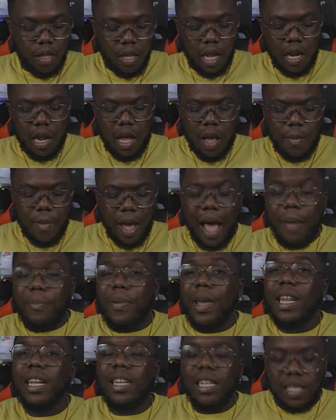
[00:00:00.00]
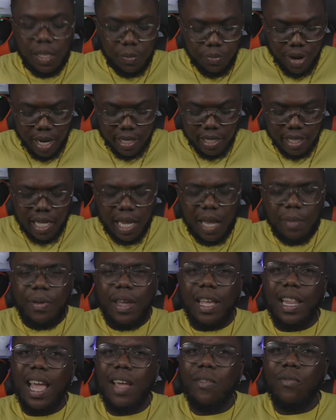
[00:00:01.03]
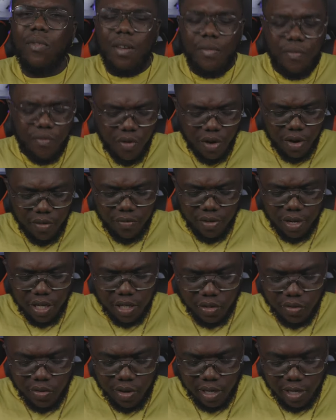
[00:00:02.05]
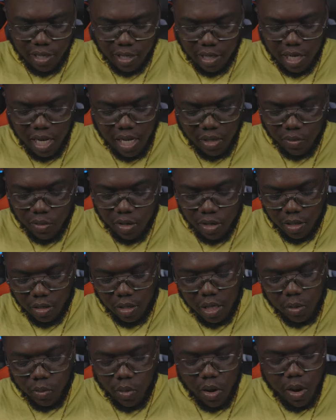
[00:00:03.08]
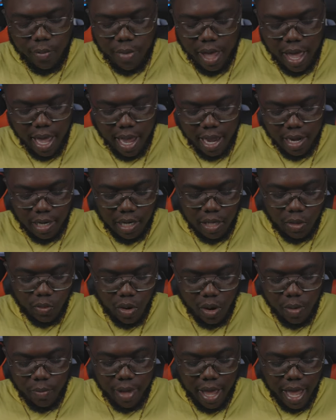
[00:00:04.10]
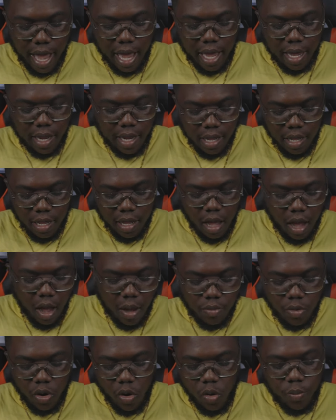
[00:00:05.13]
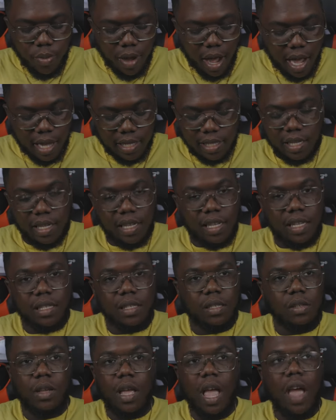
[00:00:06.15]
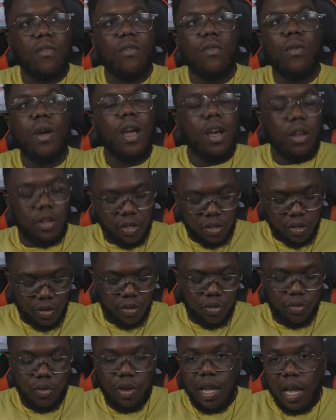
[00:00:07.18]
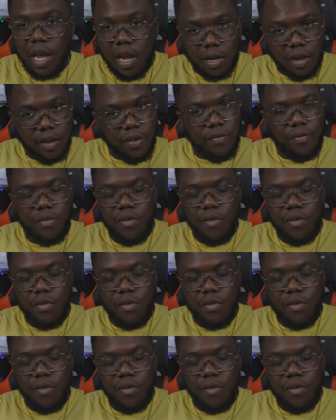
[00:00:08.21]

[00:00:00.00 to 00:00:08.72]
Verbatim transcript: And um, I paid a decent price. I think I paid like 140 for these joints. These were these weren't bad. These weren't bad. Um, no box, cause everywhere else, 300,